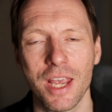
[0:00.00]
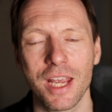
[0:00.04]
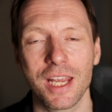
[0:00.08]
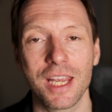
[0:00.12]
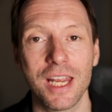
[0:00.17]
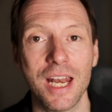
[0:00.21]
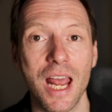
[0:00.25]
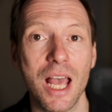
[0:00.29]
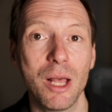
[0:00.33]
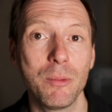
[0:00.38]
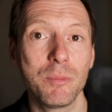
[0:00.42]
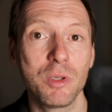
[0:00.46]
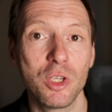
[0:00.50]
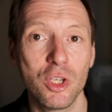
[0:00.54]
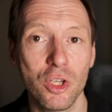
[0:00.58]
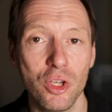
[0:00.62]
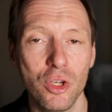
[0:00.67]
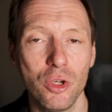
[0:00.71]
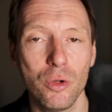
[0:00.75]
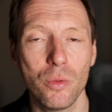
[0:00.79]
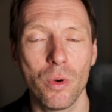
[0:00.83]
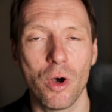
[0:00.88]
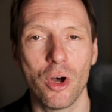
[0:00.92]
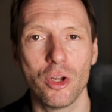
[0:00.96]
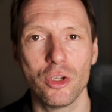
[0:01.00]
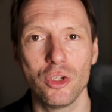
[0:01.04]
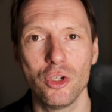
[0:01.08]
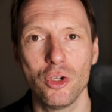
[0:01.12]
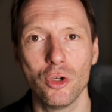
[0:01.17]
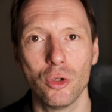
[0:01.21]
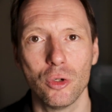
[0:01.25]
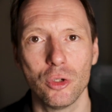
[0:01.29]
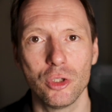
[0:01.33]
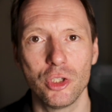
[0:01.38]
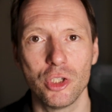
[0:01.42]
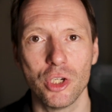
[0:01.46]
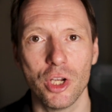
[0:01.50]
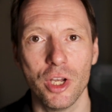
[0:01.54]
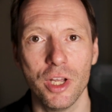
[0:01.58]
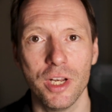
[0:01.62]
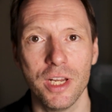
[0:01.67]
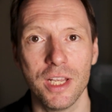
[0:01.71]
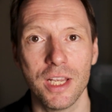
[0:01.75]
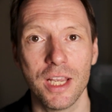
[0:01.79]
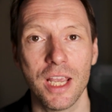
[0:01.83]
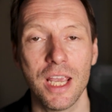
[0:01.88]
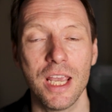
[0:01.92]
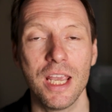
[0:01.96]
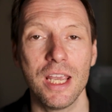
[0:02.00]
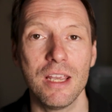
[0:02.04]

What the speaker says: can help you on your journey